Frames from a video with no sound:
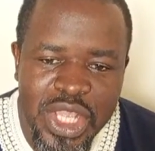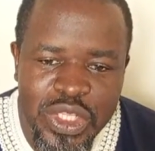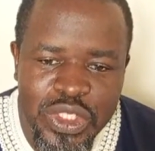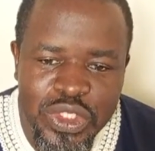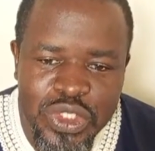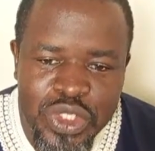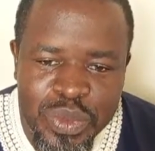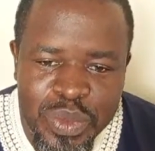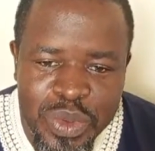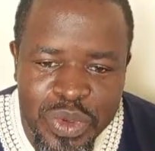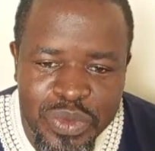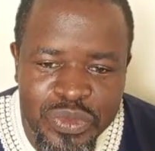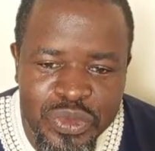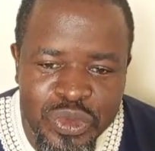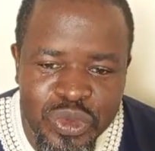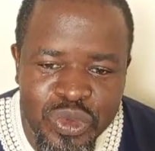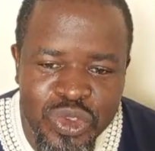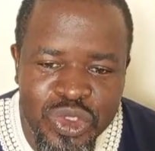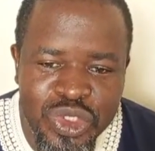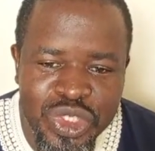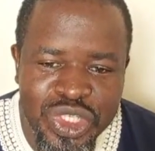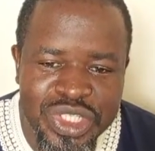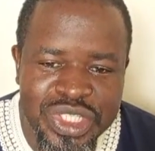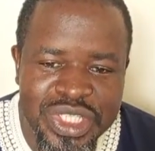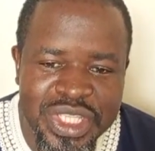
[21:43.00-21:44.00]
Some of you
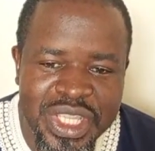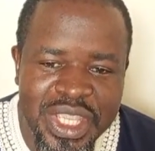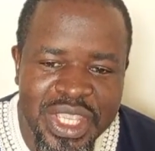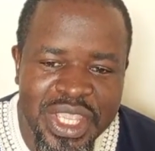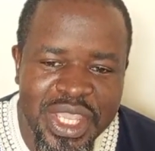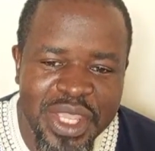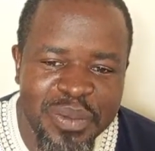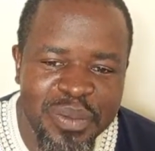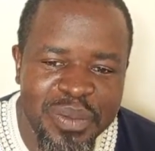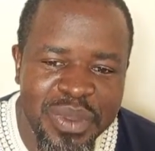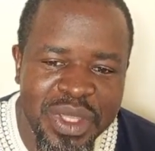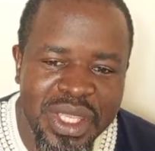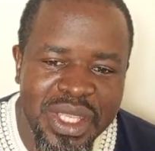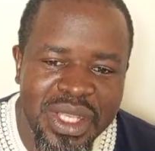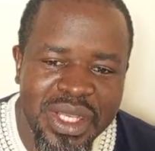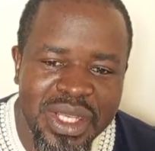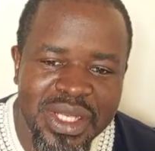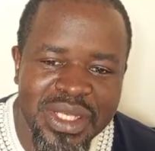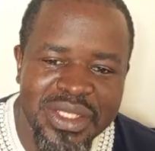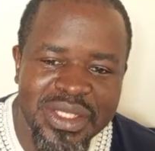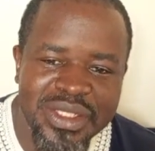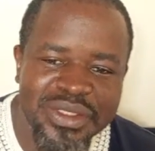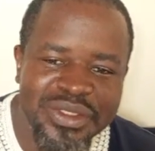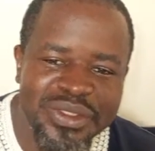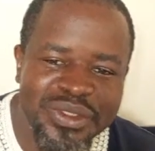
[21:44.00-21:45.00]
just came
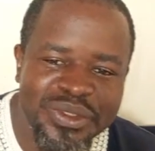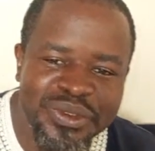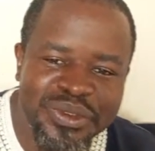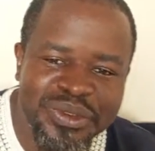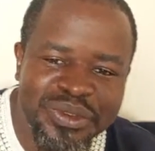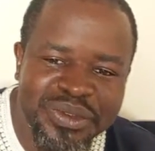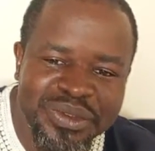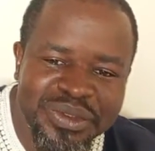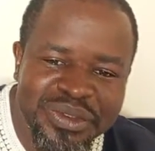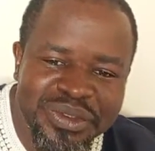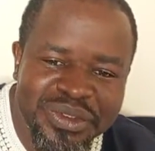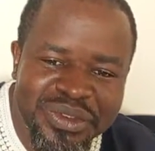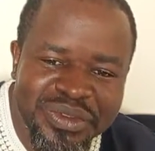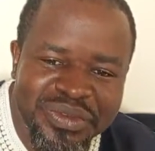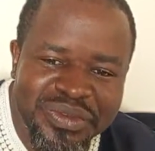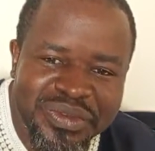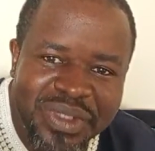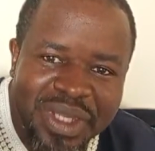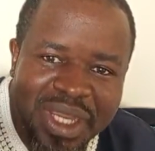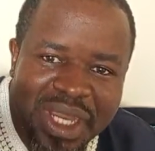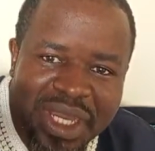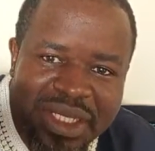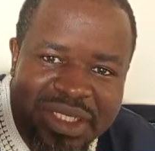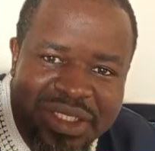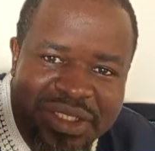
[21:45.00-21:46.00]
in, so if you're
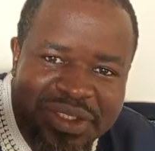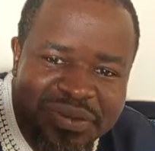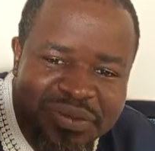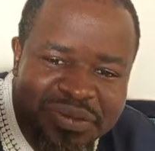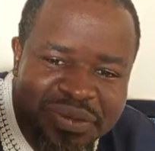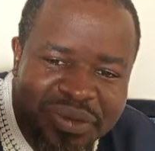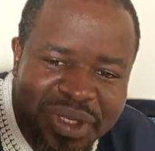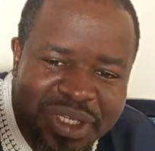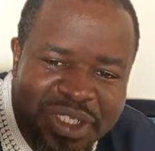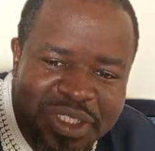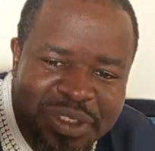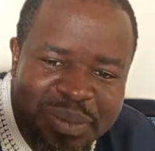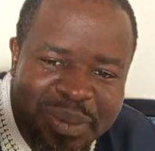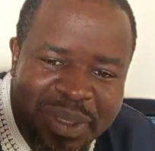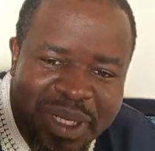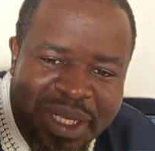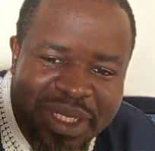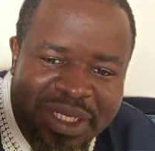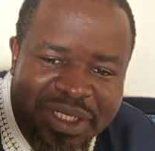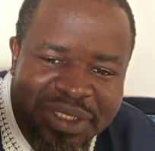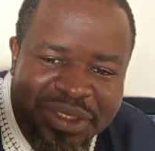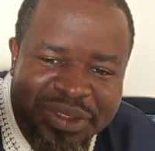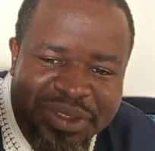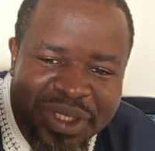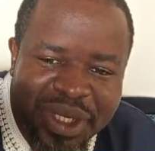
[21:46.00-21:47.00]
asking for
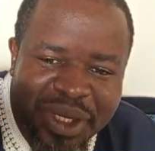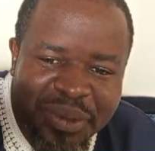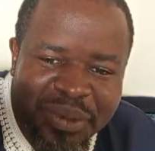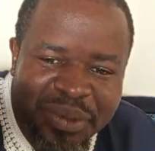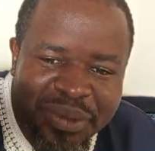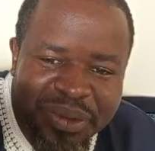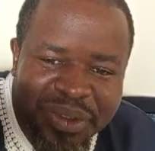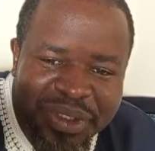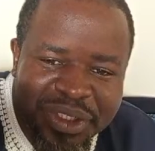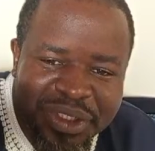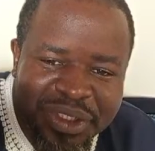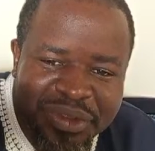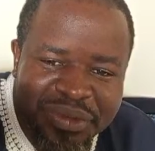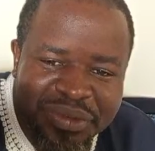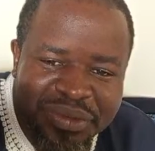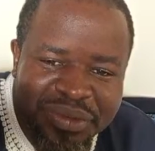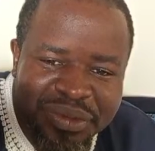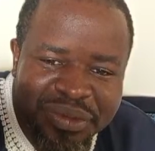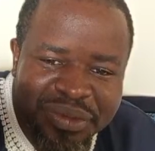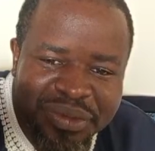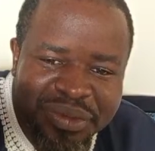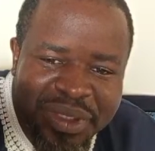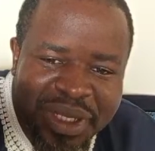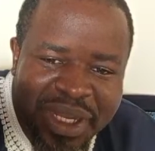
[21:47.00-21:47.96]
explanation, I will not give you.